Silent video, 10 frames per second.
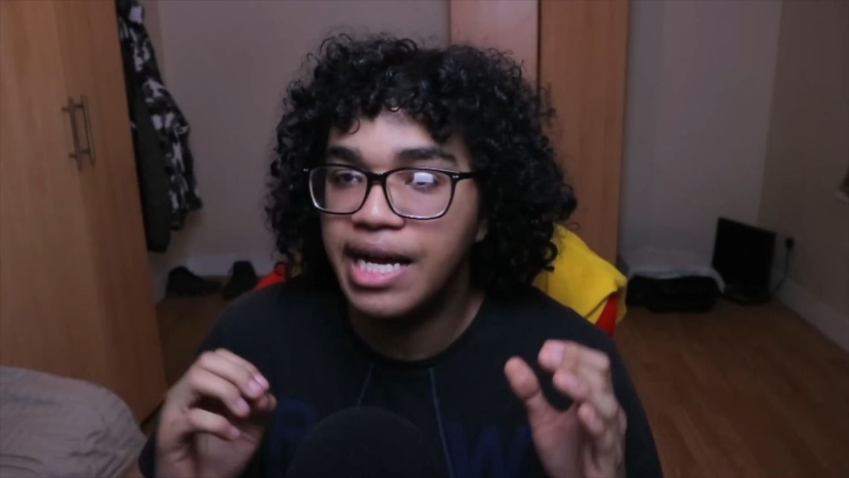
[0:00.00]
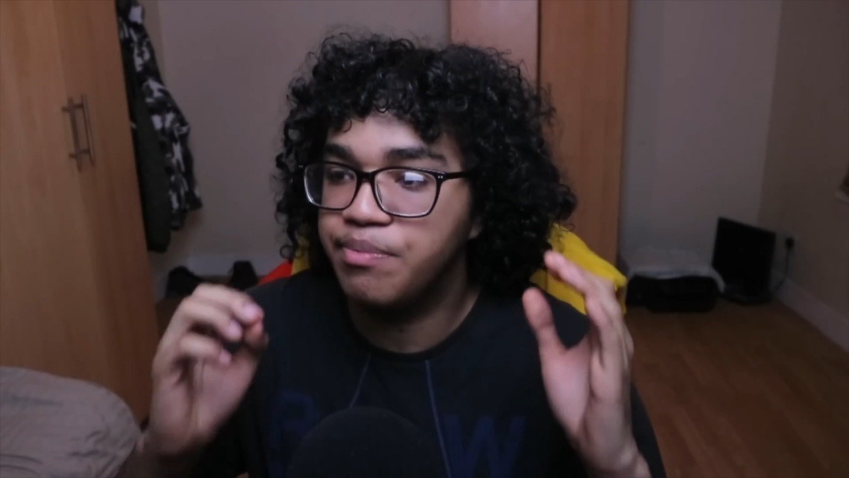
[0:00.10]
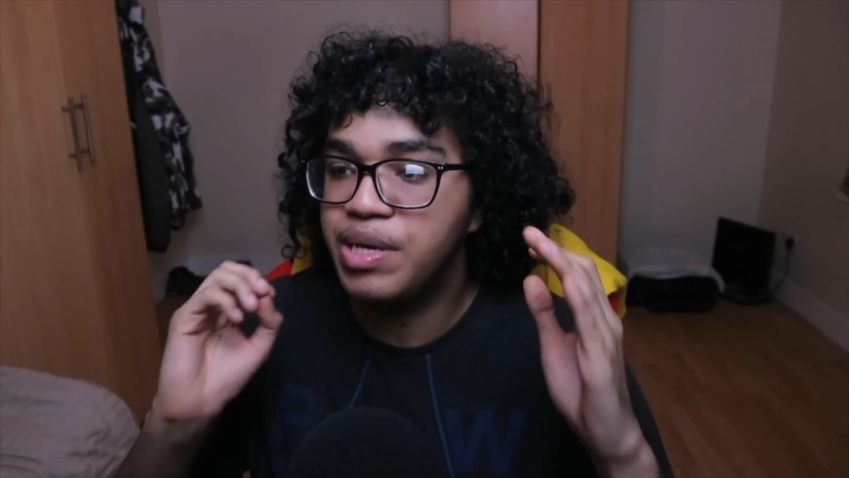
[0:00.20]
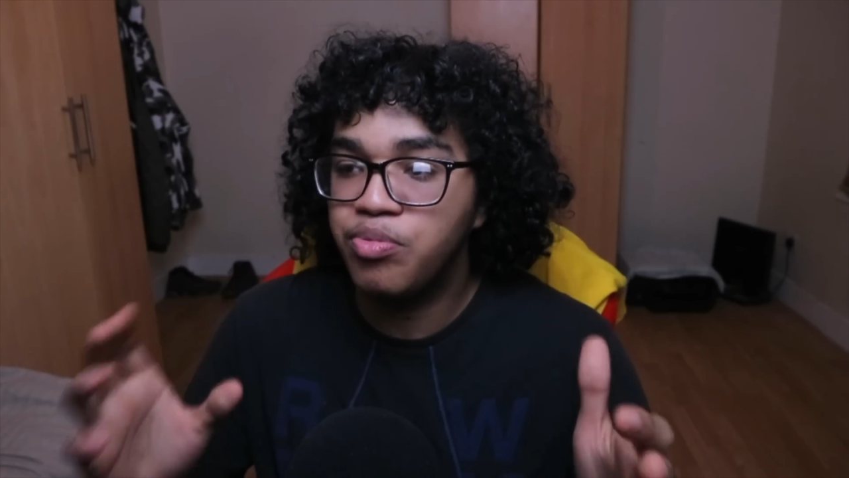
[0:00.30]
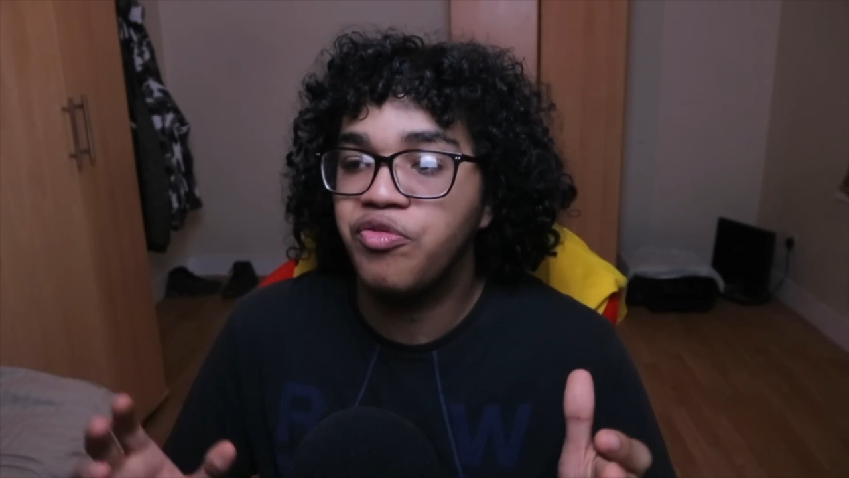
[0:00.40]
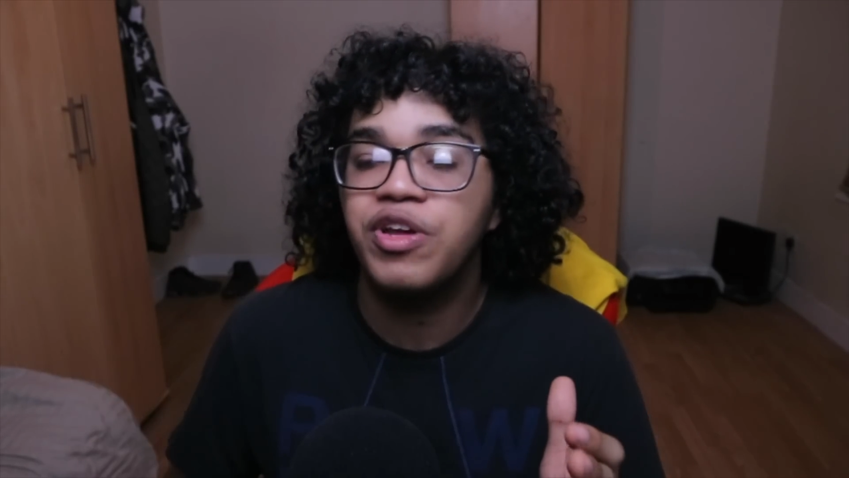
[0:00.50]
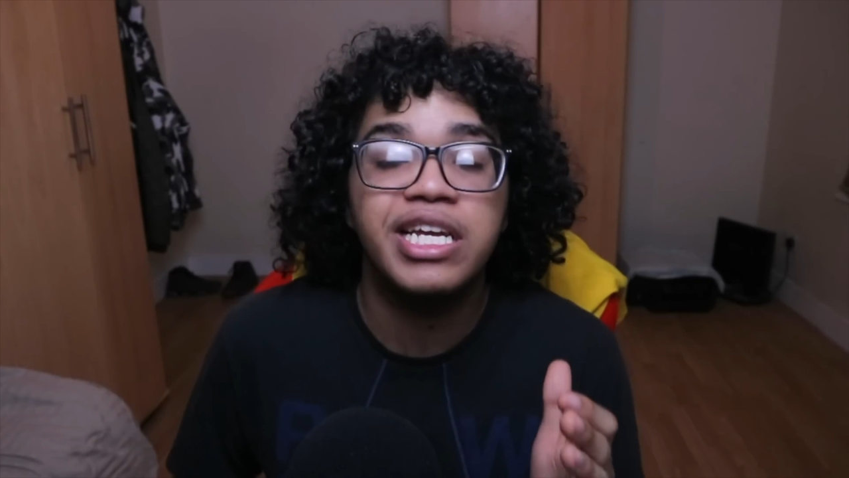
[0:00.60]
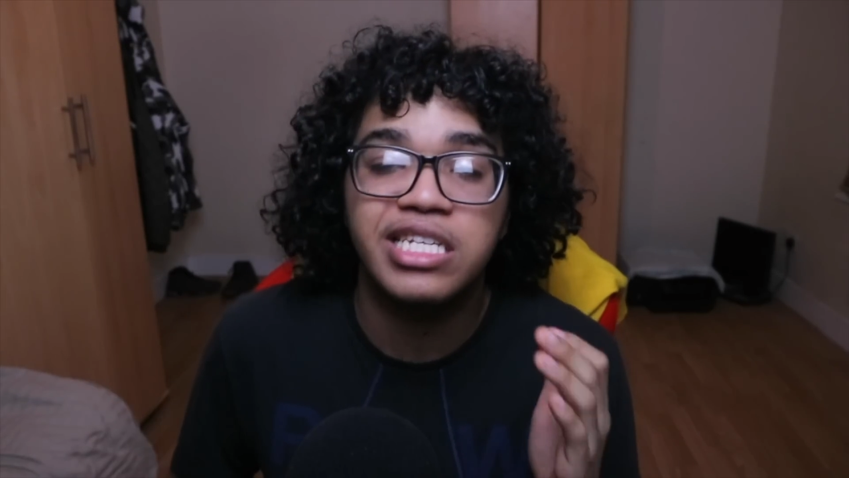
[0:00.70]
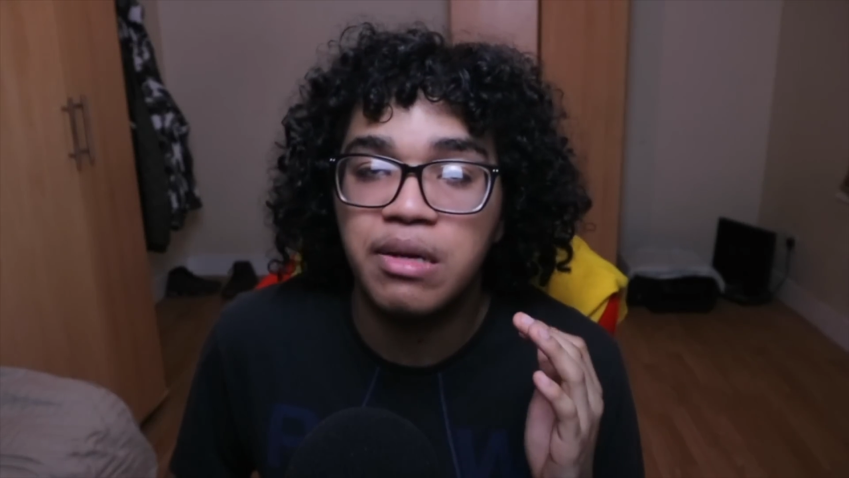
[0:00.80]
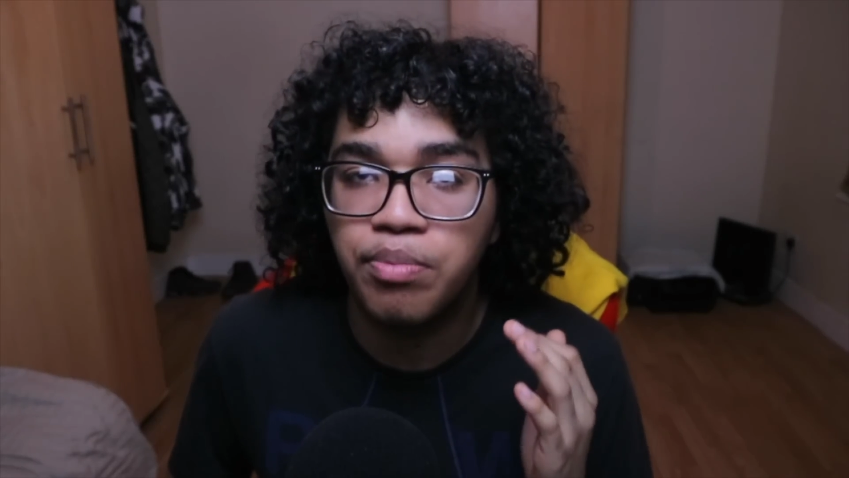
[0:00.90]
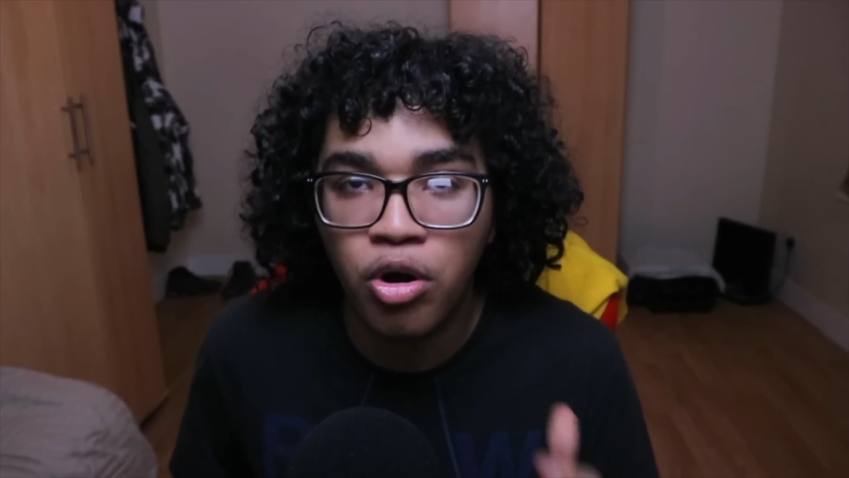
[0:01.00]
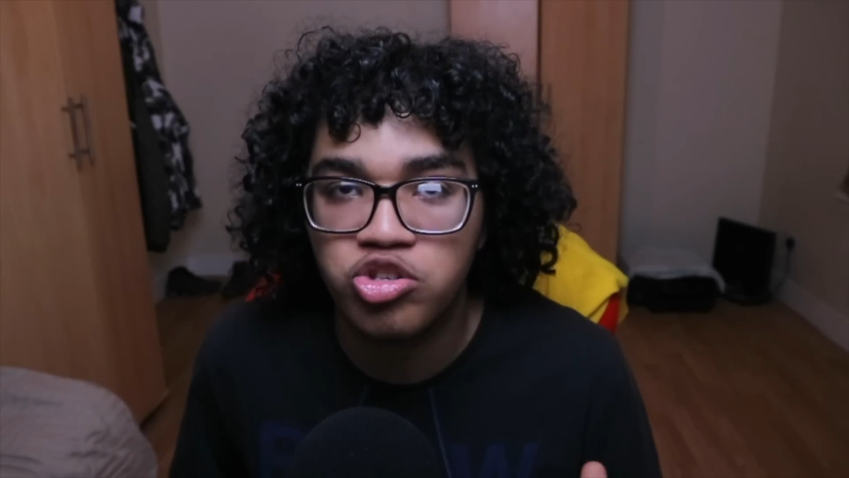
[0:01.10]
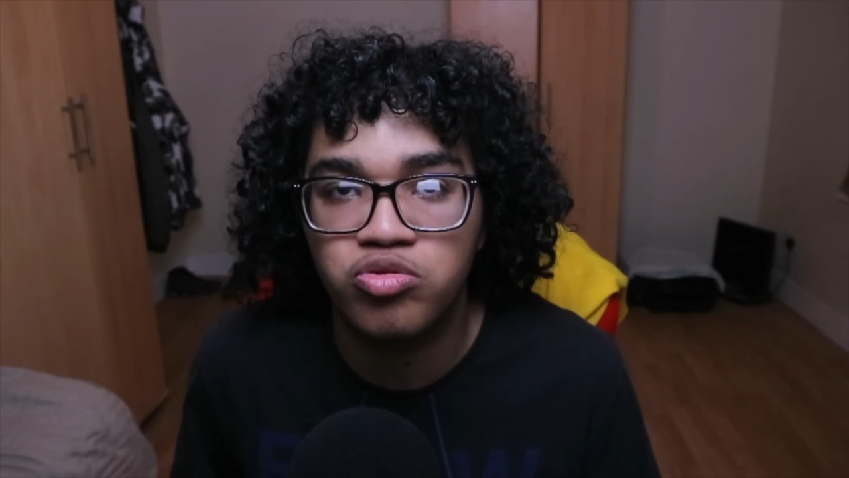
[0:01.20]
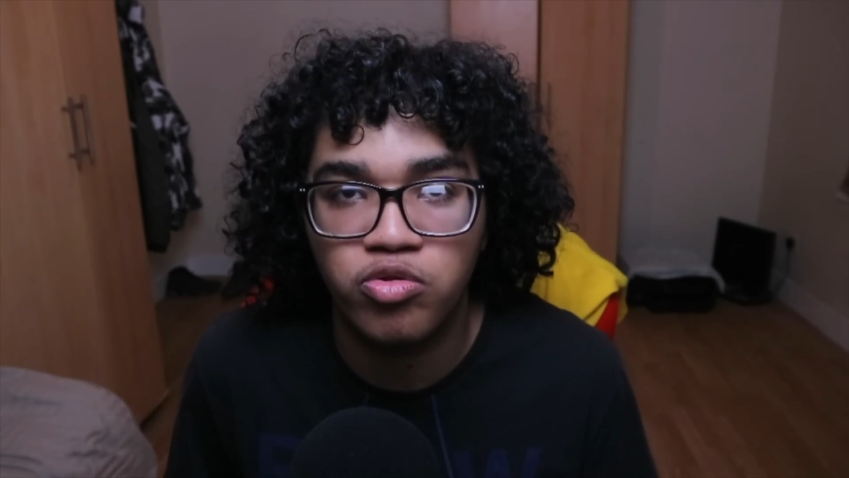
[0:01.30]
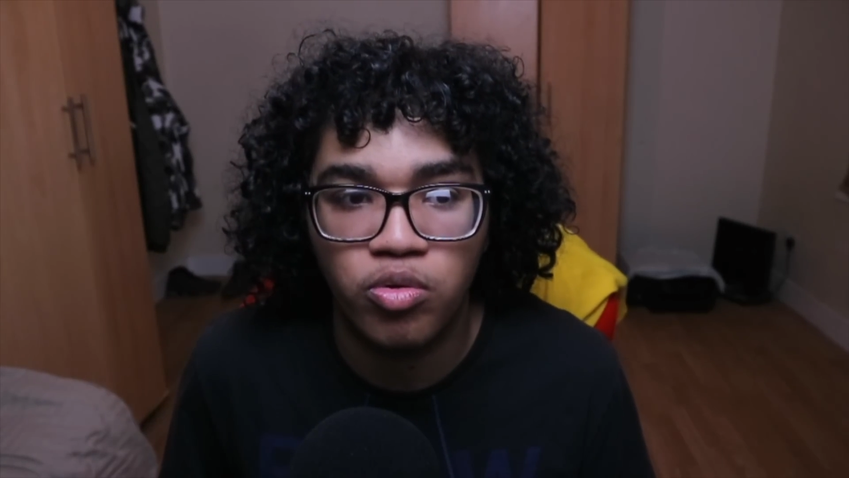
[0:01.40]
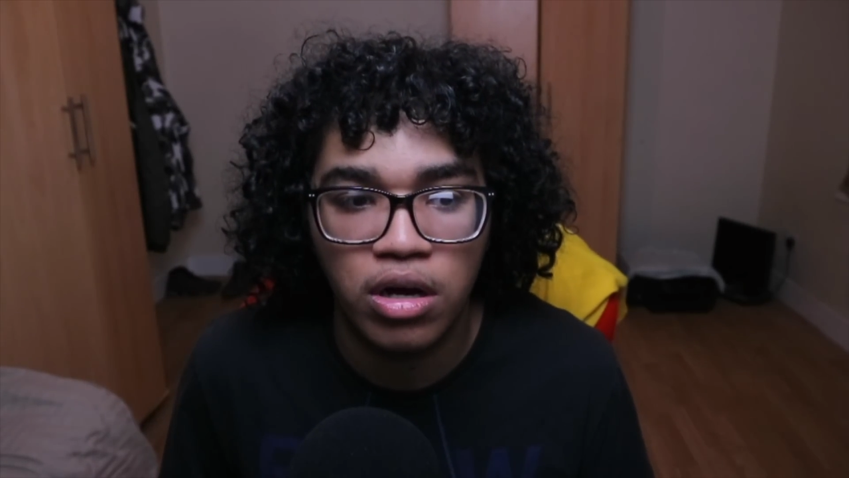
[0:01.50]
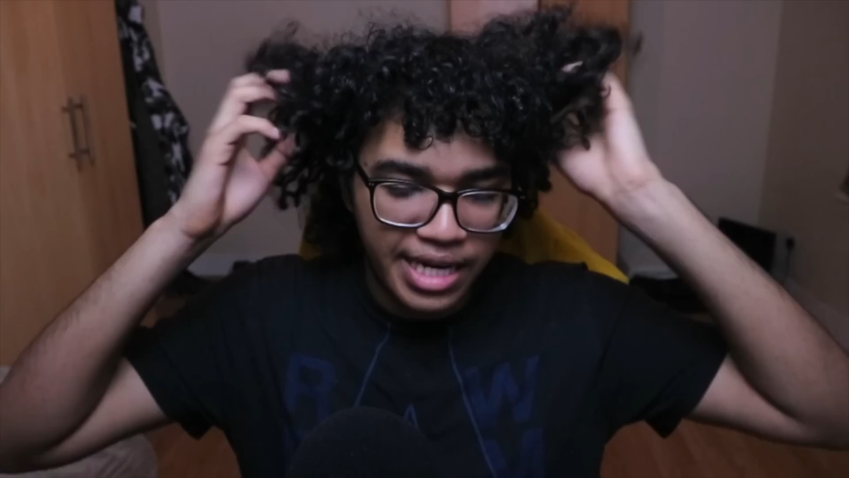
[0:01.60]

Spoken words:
and people think it's impossible,